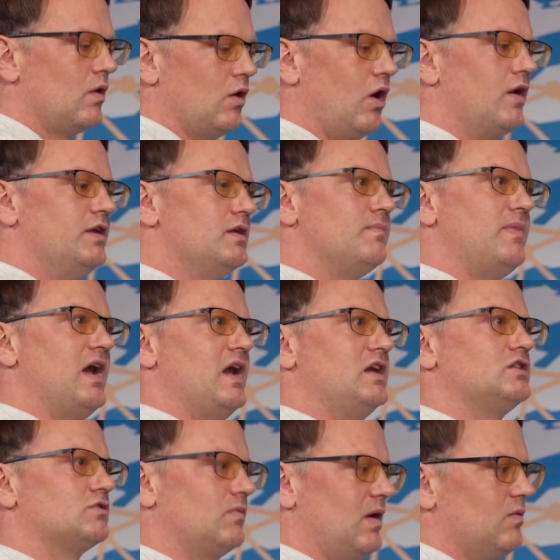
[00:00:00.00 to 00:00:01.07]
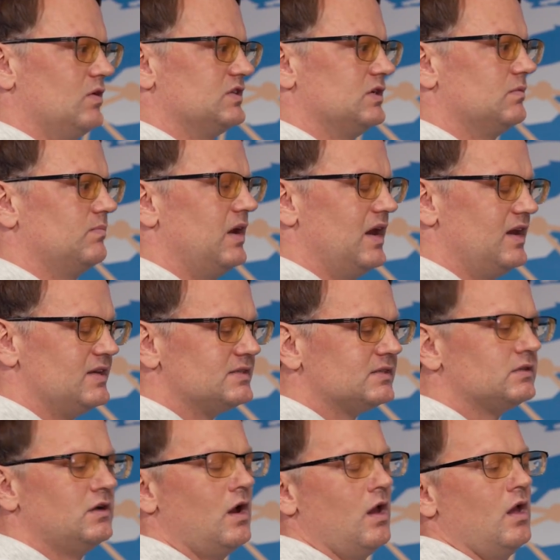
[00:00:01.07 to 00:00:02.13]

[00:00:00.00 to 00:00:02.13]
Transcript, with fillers: on the page, where was it placed.